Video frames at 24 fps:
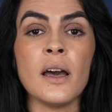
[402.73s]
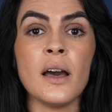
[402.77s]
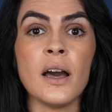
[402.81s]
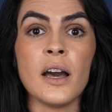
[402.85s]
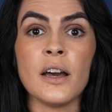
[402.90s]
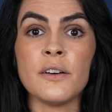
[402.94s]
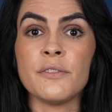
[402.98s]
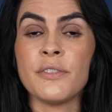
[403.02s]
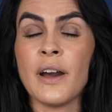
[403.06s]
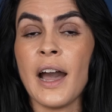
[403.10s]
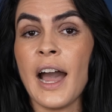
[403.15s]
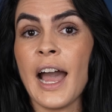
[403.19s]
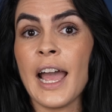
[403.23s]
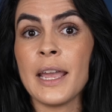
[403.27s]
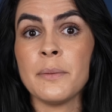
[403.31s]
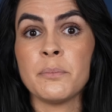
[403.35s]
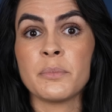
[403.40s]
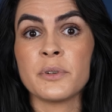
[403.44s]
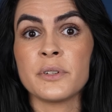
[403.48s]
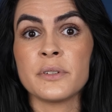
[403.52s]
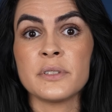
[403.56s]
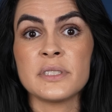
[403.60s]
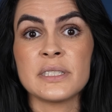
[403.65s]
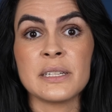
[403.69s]
of
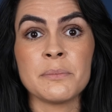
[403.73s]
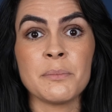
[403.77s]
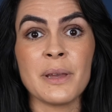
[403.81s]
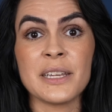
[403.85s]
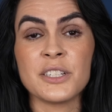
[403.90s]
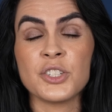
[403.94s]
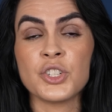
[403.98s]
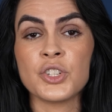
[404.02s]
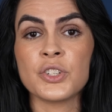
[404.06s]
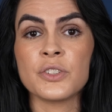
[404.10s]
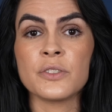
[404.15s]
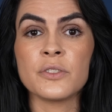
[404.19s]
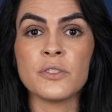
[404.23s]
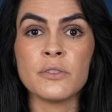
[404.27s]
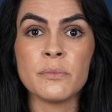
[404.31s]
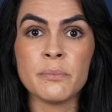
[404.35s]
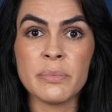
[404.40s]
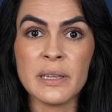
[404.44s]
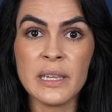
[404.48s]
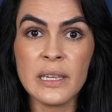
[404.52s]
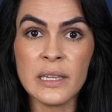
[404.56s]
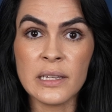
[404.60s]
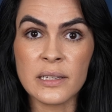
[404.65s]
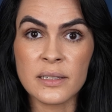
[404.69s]
hyperdimensional
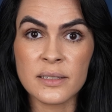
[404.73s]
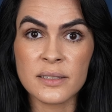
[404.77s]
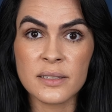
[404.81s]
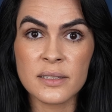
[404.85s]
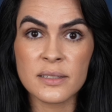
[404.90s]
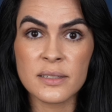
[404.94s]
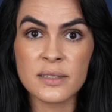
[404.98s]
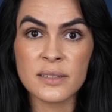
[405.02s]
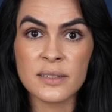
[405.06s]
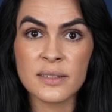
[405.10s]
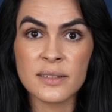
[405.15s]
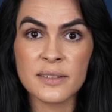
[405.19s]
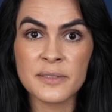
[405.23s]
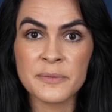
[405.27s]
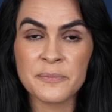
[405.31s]
beings